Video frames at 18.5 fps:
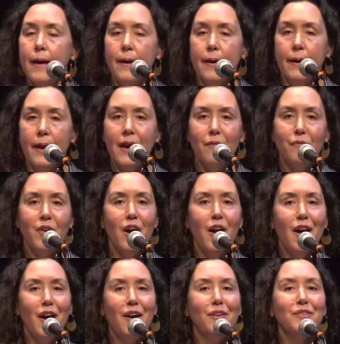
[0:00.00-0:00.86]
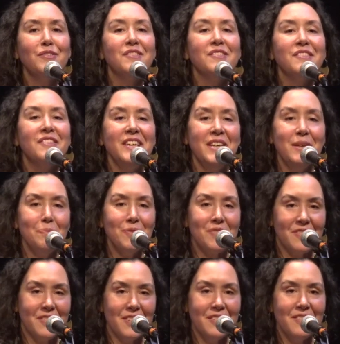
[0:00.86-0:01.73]
Never
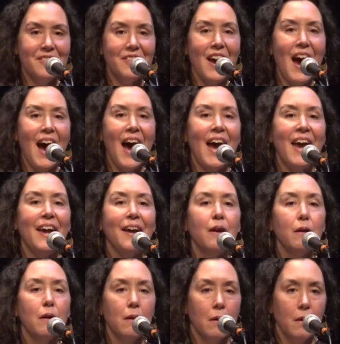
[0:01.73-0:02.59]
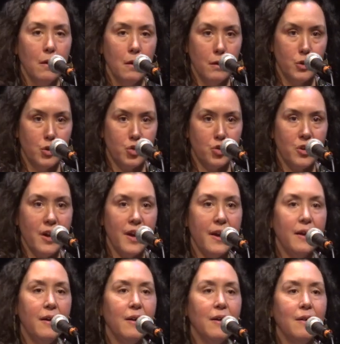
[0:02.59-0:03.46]
seems to die.
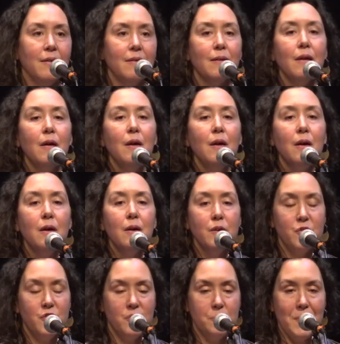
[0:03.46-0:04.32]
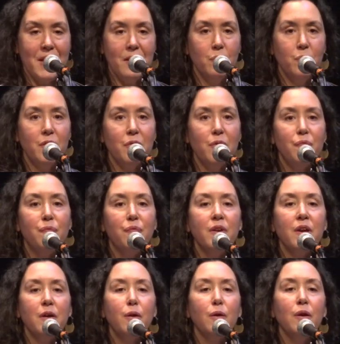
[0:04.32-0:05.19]
Trail spent with
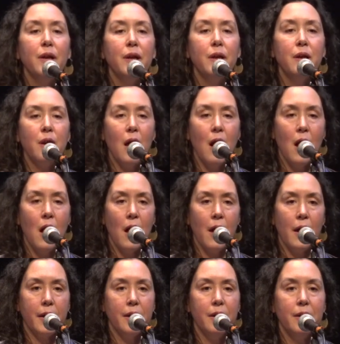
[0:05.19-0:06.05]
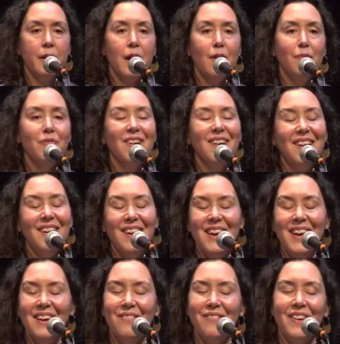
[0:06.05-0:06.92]
fear and not enough
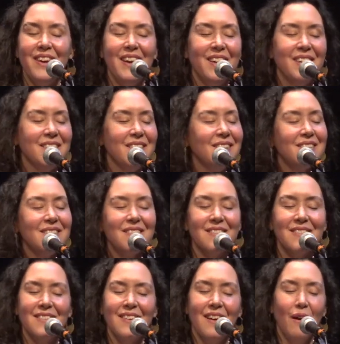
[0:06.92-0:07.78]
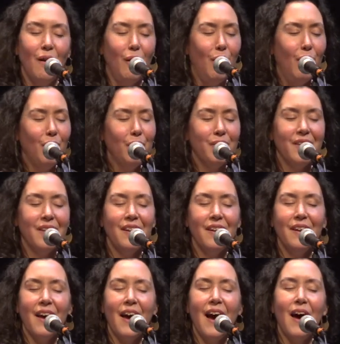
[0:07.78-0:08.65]
living on
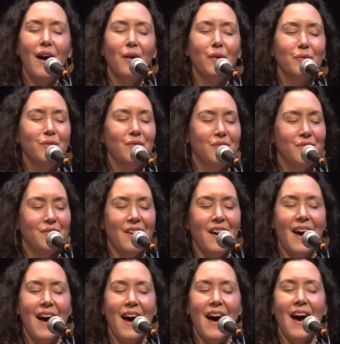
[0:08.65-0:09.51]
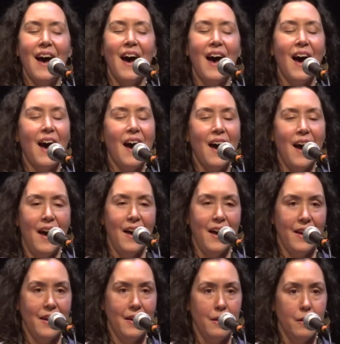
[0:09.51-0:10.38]
the
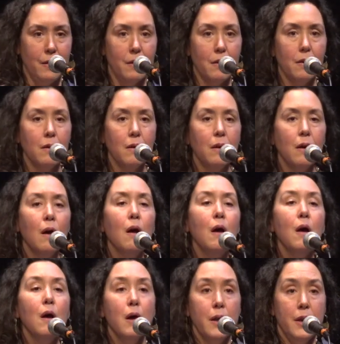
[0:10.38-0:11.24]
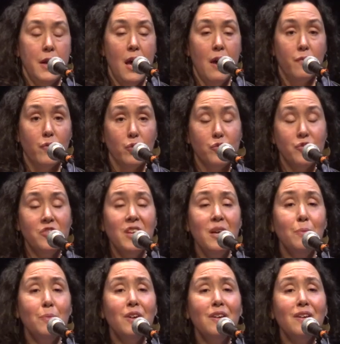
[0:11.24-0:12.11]
outside. Never
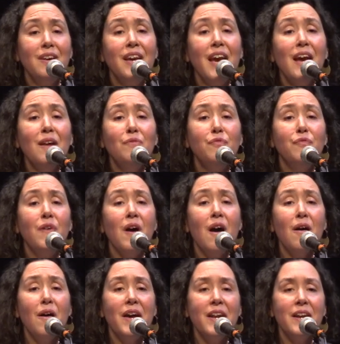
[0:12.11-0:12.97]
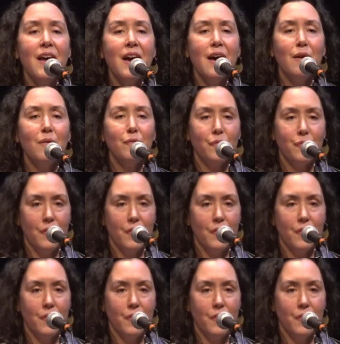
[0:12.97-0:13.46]
seem to get far enough.